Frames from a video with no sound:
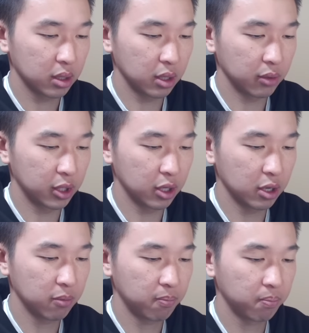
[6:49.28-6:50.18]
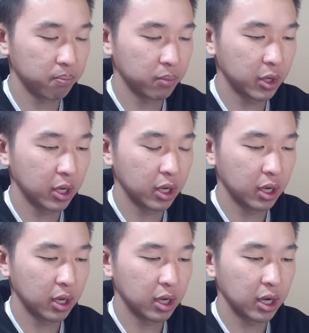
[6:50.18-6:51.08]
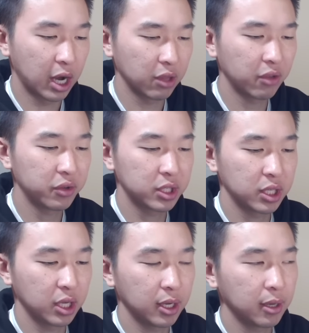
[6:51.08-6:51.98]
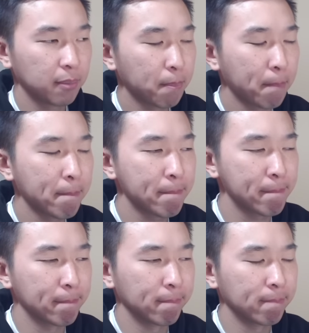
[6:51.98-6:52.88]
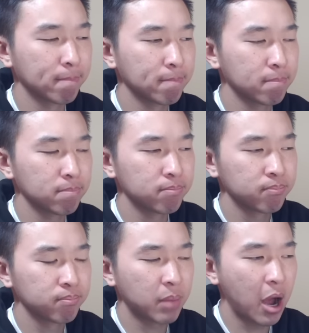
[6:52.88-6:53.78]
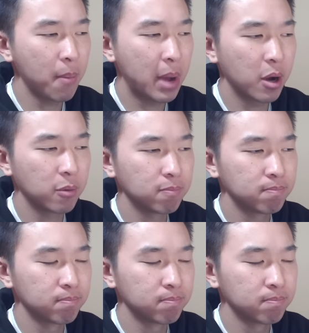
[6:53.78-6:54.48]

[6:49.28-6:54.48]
There we go. I'd love to see, hmm, how about